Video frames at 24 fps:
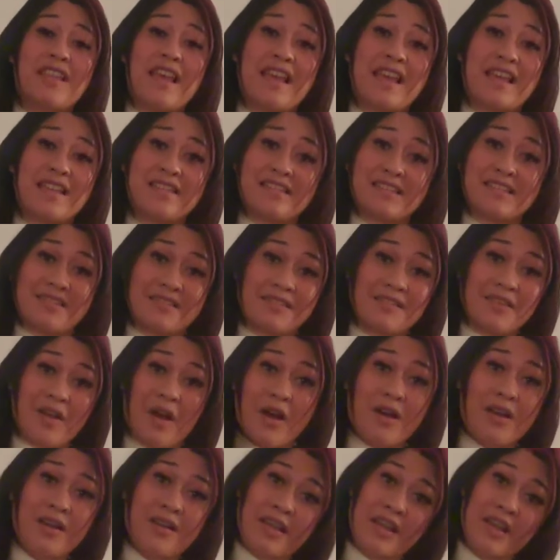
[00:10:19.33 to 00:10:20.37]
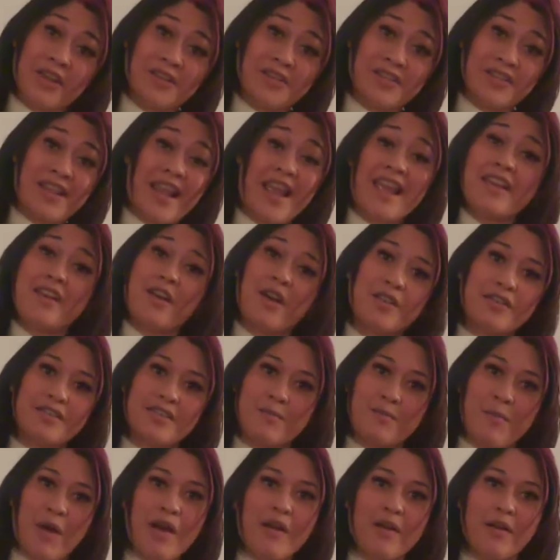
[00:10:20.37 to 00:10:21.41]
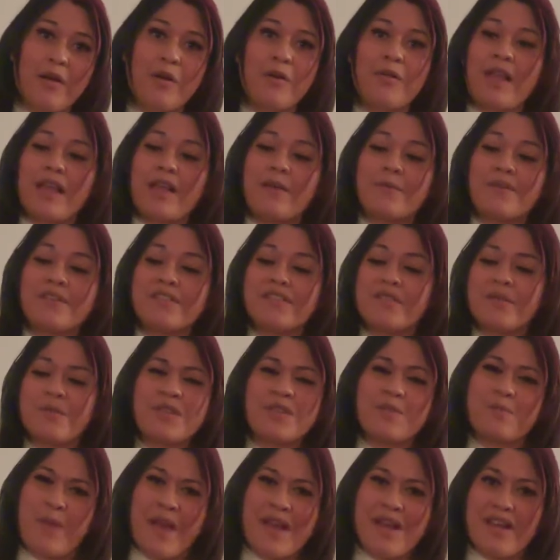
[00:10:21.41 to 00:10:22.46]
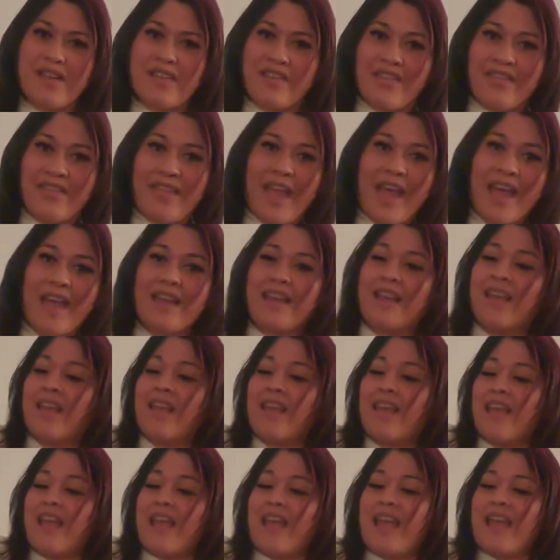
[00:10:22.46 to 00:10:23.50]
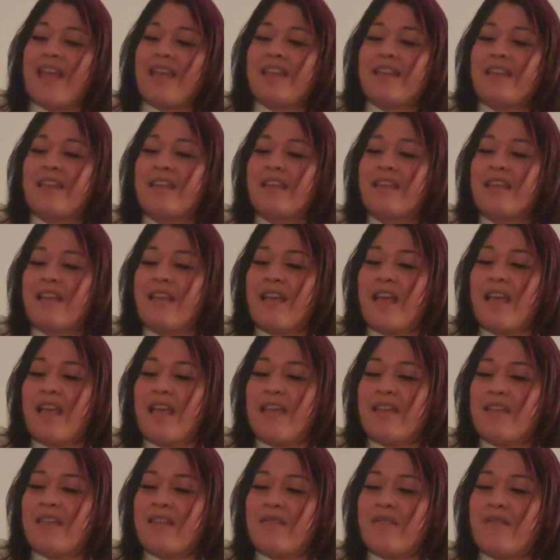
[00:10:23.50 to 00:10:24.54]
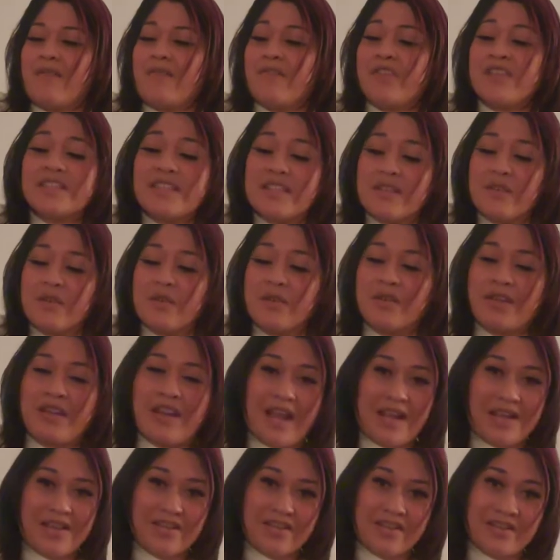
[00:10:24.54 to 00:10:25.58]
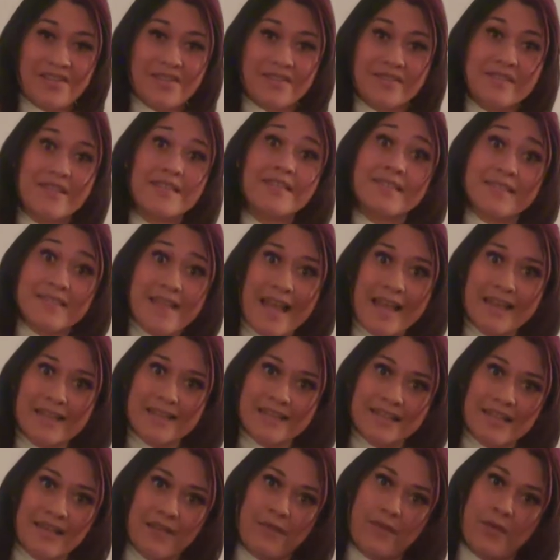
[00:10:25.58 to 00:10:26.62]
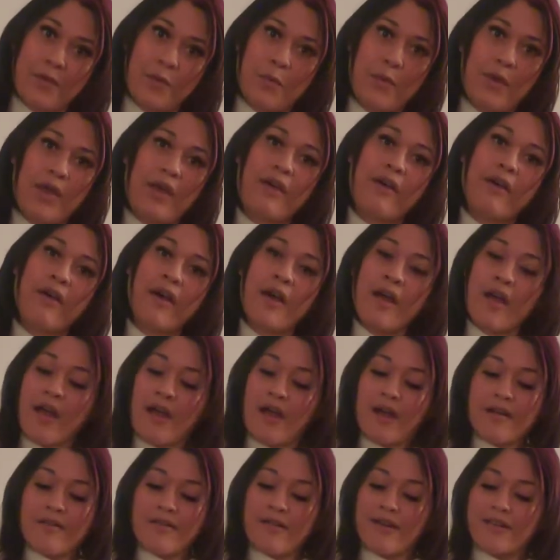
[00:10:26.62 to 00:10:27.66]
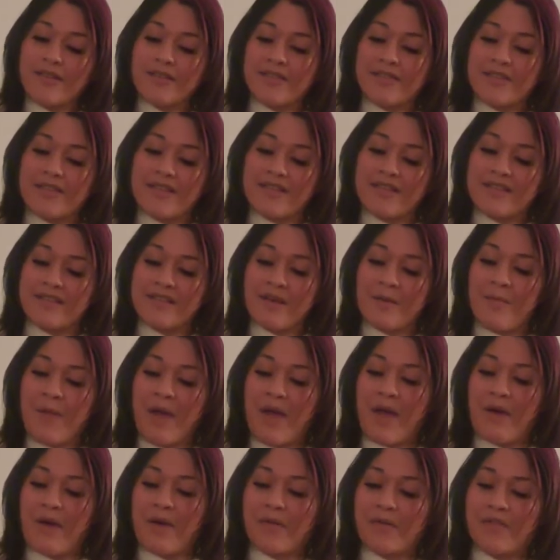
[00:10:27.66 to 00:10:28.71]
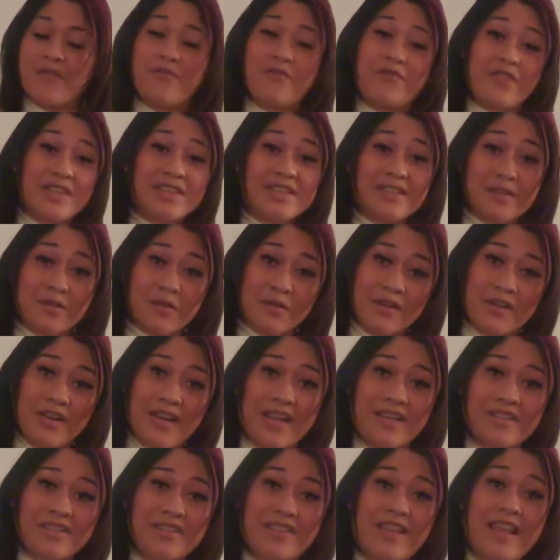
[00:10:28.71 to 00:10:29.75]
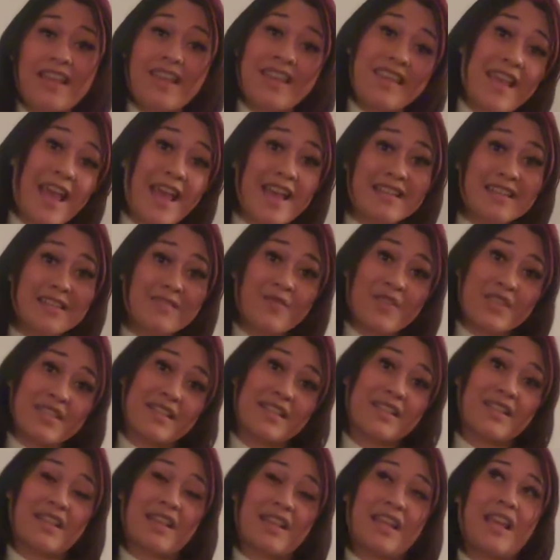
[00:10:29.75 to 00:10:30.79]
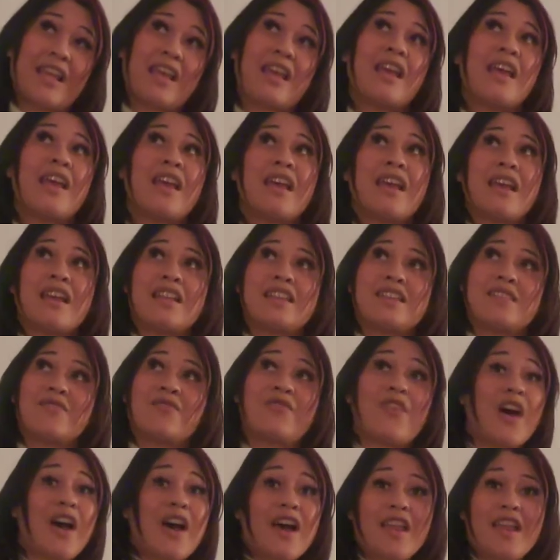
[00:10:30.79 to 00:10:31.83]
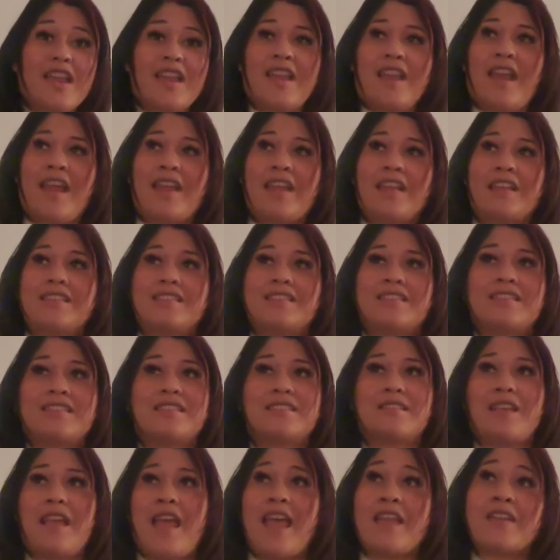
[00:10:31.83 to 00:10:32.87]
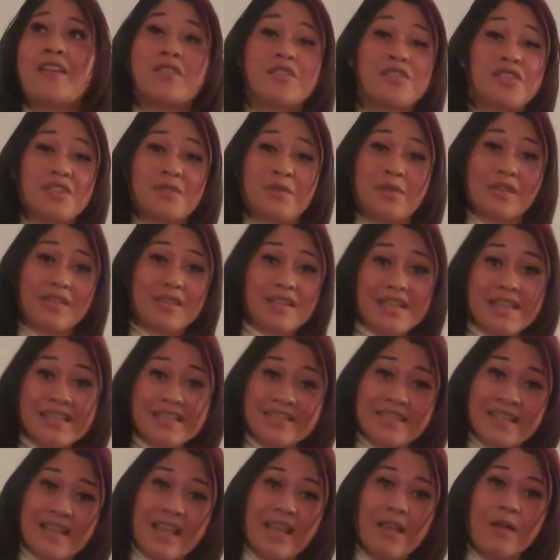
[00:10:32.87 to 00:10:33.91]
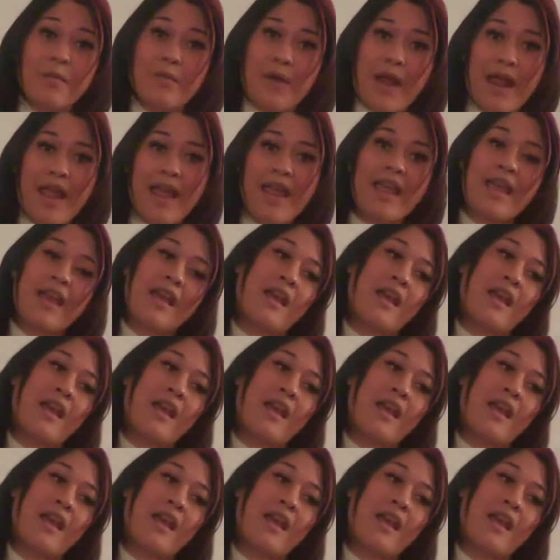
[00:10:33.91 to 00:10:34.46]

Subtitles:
Like, it's gone here today, gone tomorrow. Like, we're so much better than that. And physical connections, sex, if you will, are not just about the physical connection. Like, yes, physically it's fun and it's energy releasing, right?